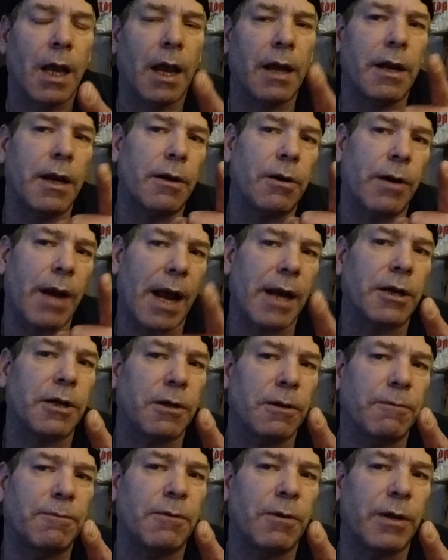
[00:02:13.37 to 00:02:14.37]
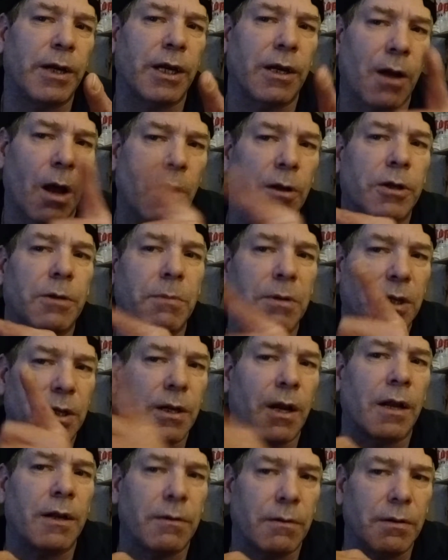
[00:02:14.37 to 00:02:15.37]
and international food
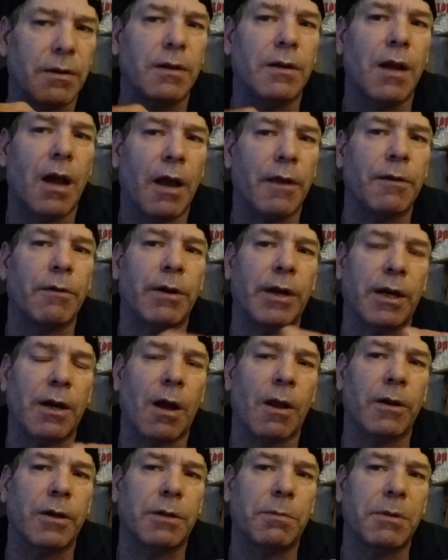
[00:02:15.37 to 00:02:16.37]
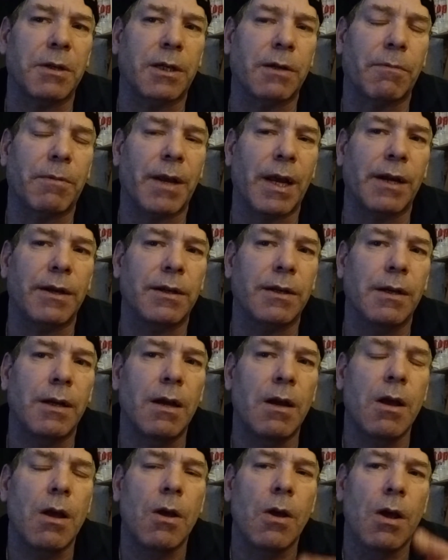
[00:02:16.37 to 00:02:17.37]
acknowledgments on other acknowledgments of things.
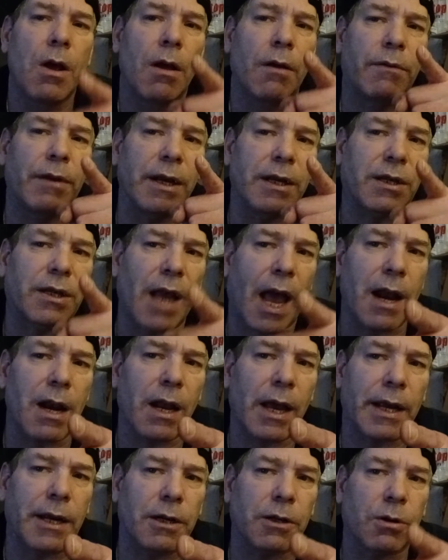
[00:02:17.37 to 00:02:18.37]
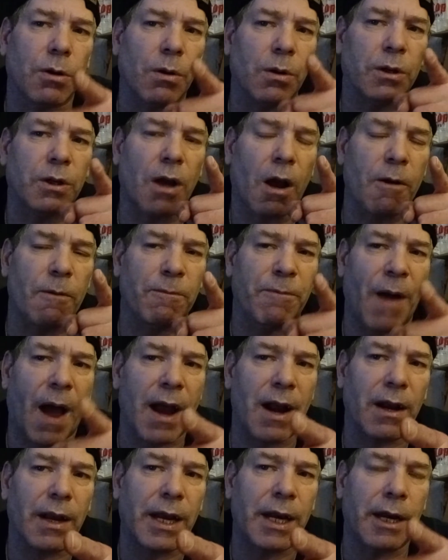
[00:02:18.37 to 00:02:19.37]
These satellite controllers are
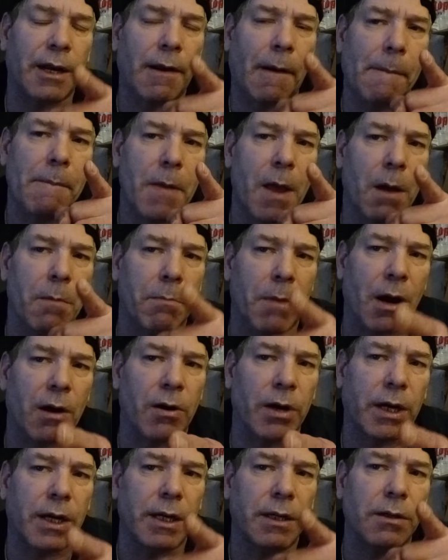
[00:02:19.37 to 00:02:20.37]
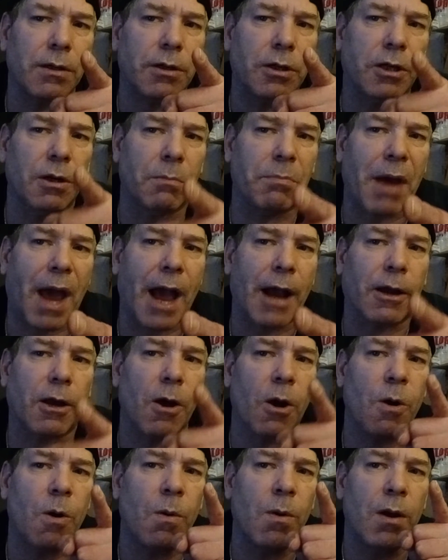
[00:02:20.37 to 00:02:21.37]
violating American
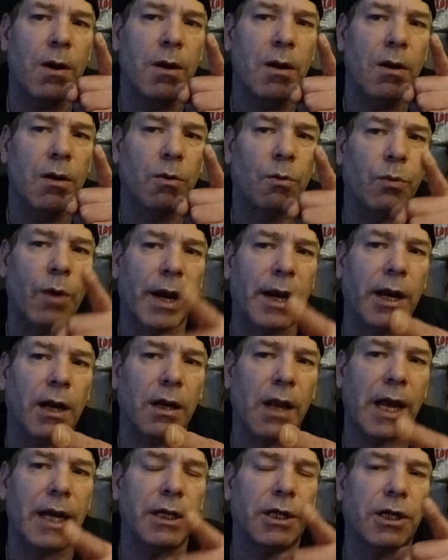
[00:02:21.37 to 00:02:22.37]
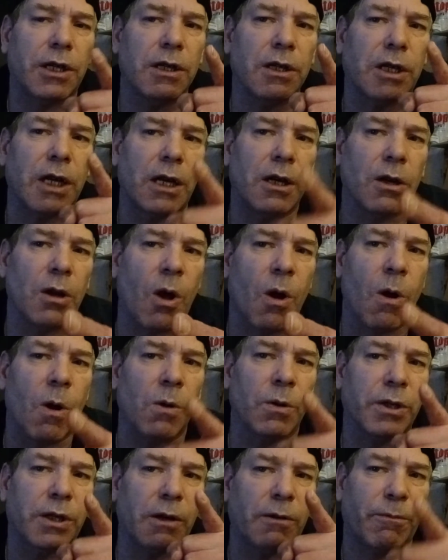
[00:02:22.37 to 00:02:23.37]
tobacco regulations and
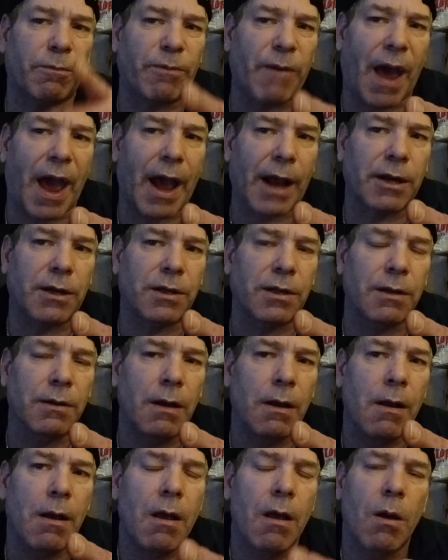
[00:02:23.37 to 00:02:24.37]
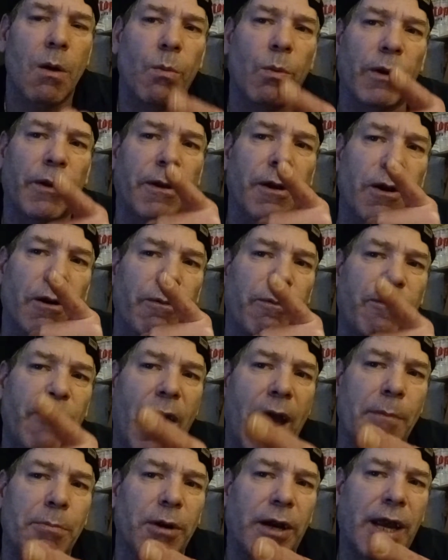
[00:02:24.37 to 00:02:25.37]
laws and facts with their
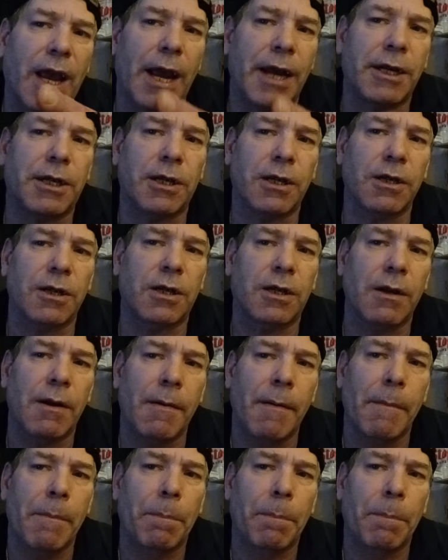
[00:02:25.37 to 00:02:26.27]
fabrications